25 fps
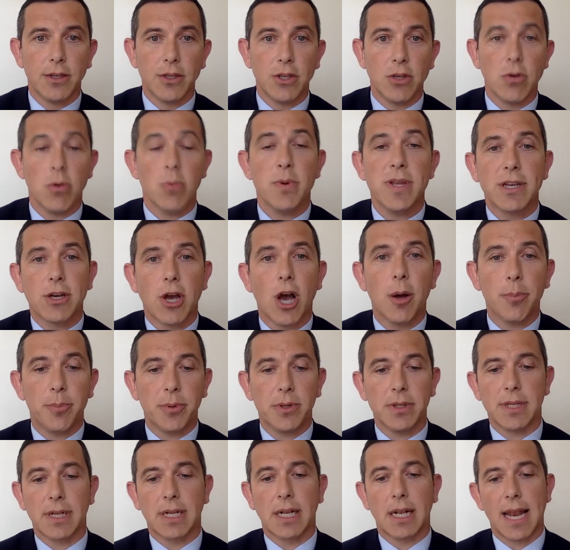Now, when we
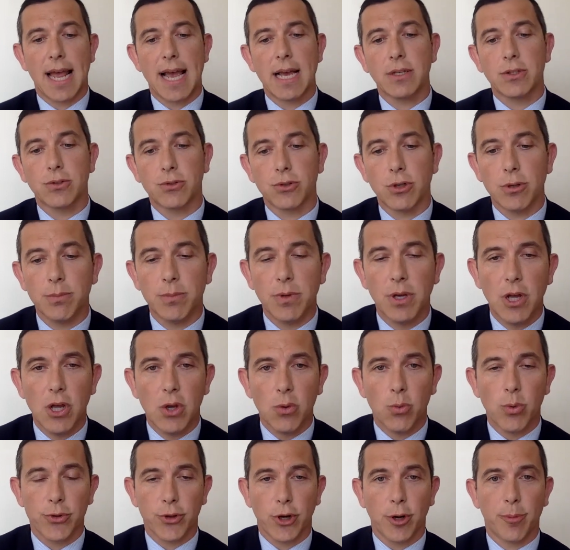couple the classroom
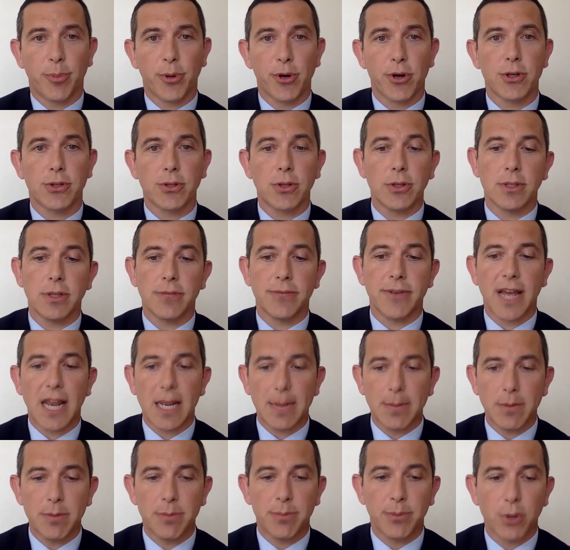with our personal
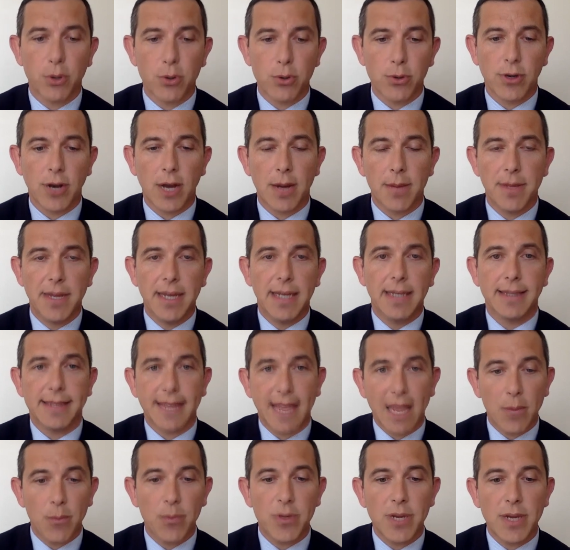development program,
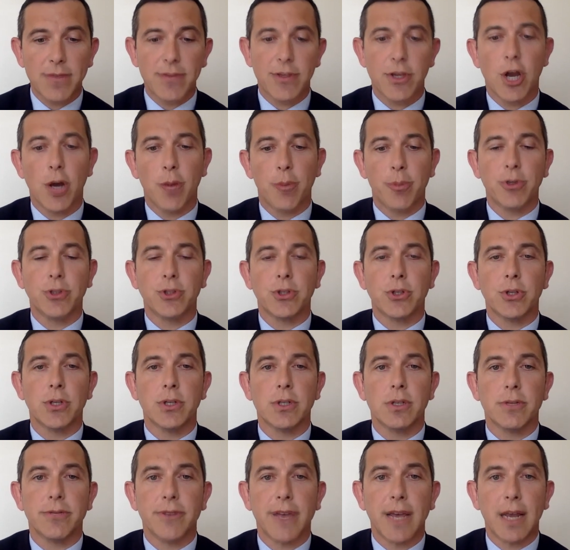then we have the
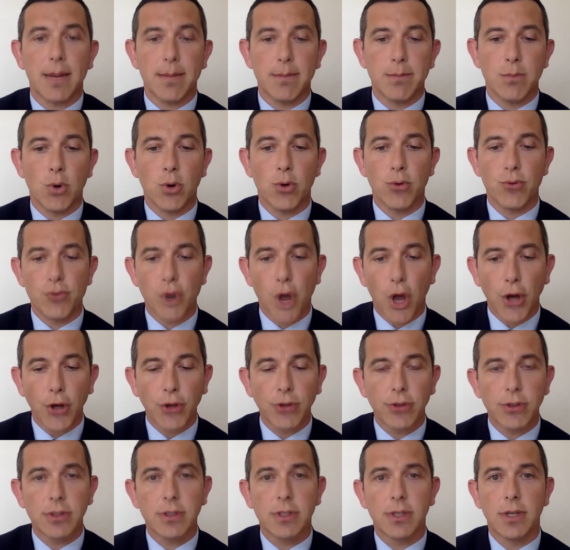opportunity to develop more
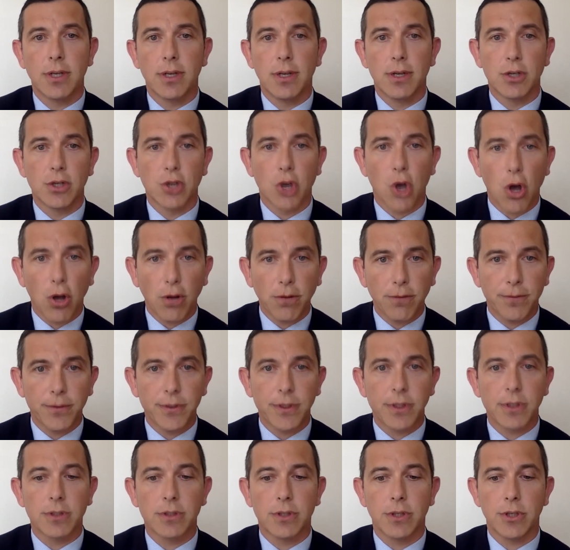rounded,
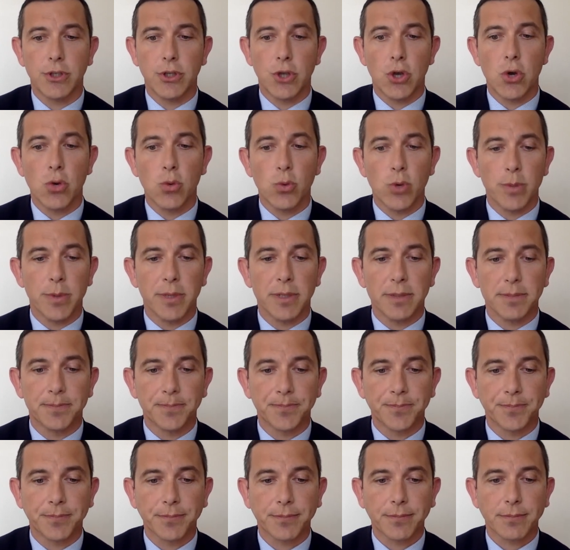confident young women.
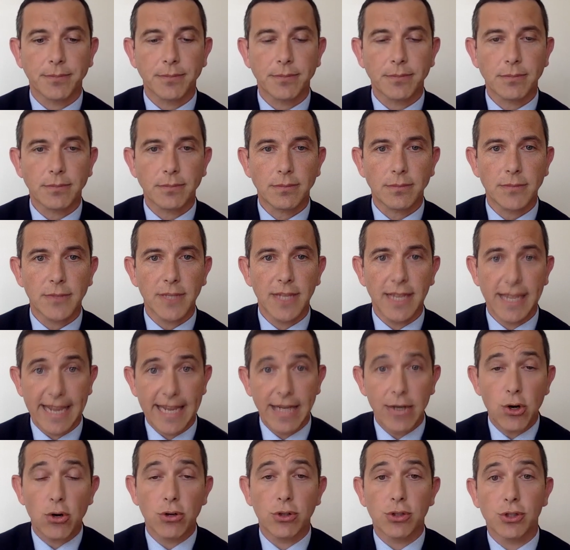
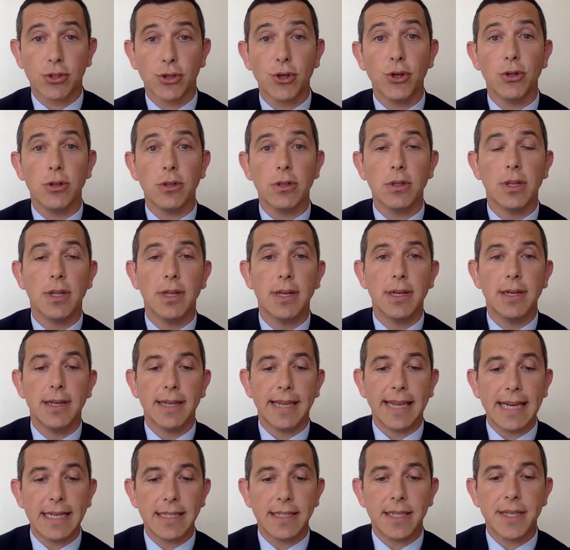In our school
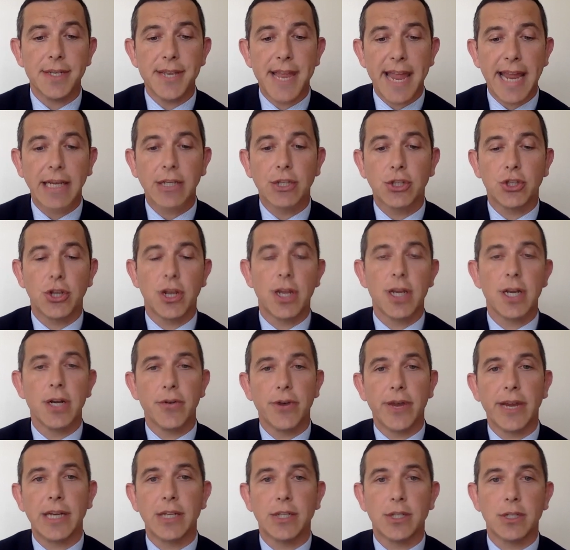is the next
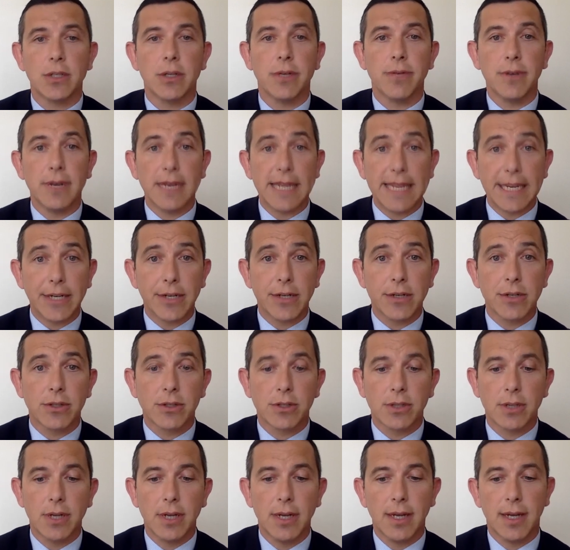generation of
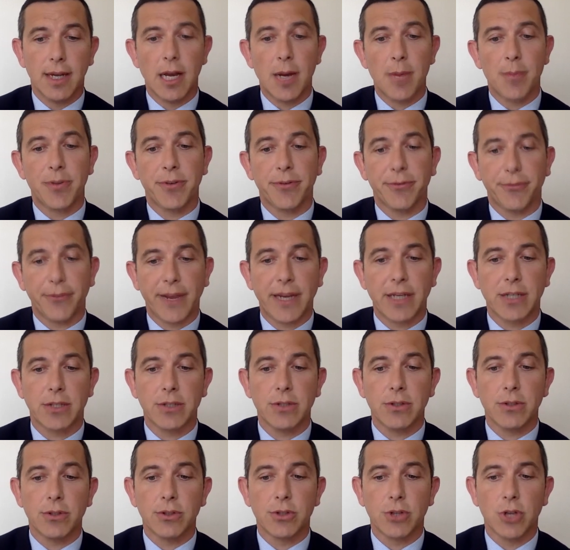leaders and
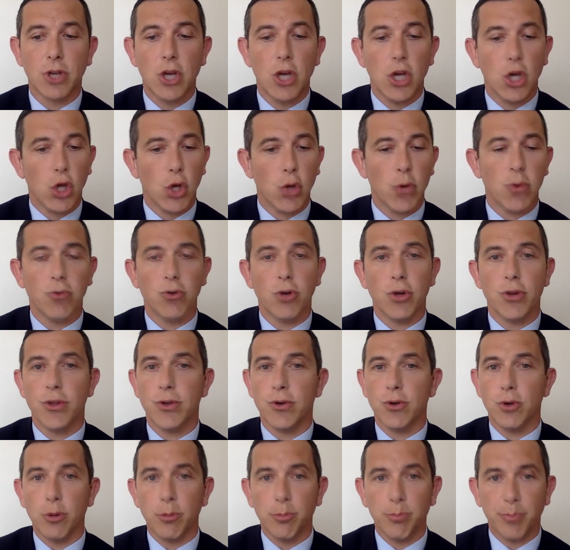professionals who will run
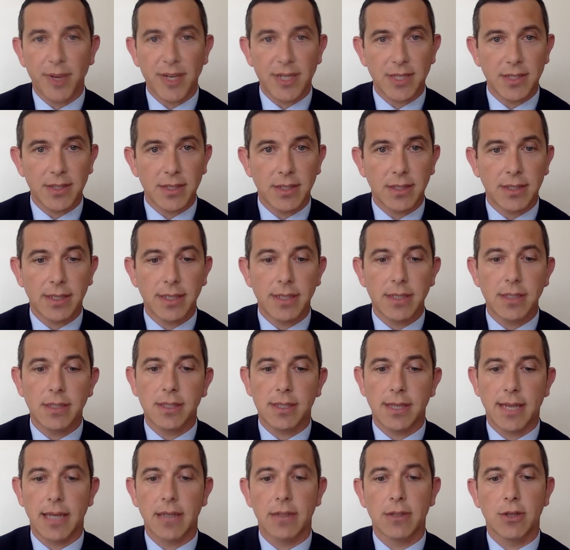their own
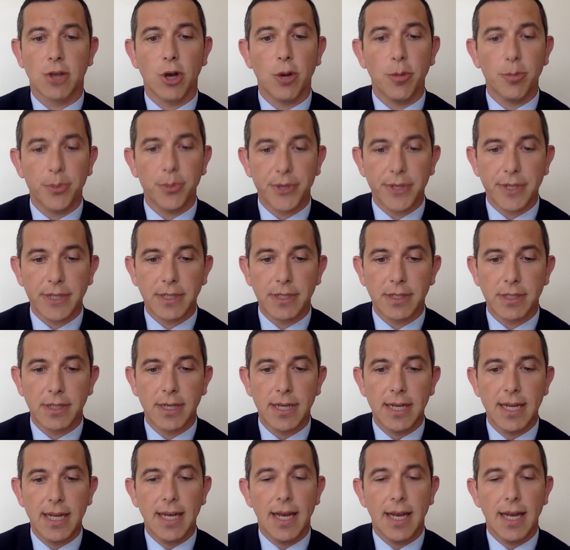businesses and companies.